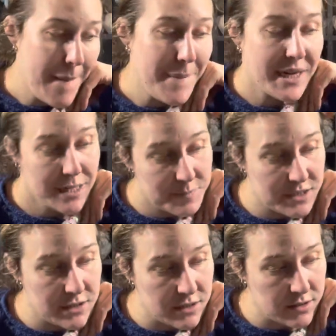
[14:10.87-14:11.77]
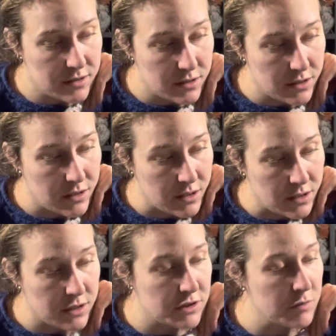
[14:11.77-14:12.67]
Pick up stitches
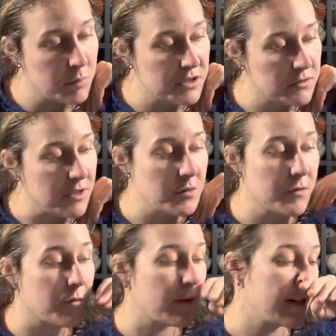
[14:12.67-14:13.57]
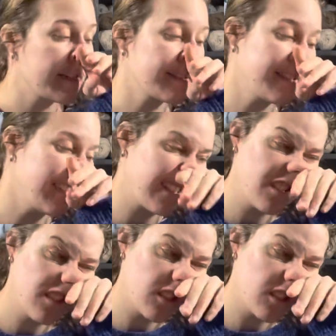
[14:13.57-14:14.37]
and knit 2+ rounds before cutting a steek.